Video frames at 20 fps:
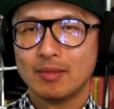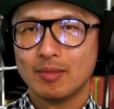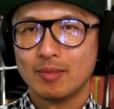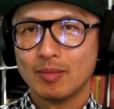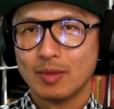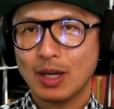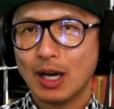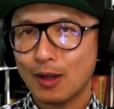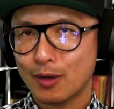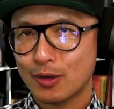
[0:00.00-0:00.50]

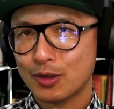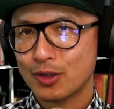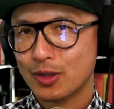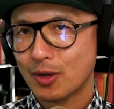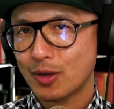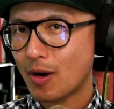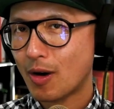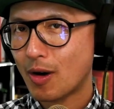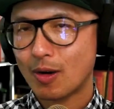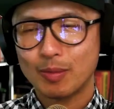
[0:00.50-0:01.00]
colors are
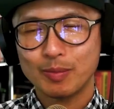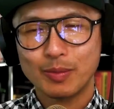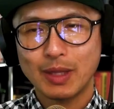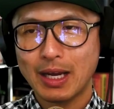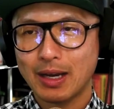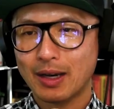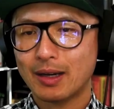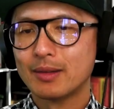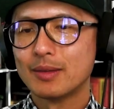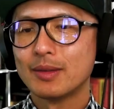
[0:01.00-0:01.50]
all
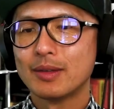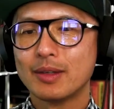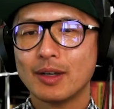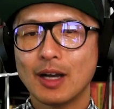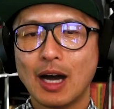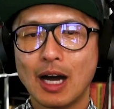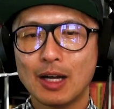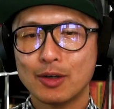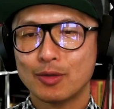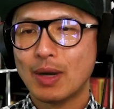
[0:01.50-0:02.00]
there,
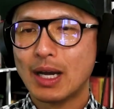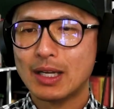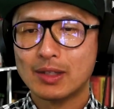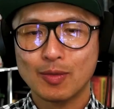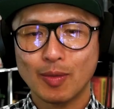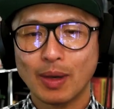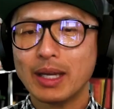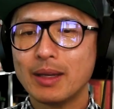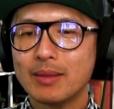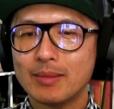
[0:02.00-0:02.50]
contrast
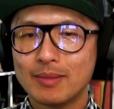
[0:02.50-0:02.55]
great.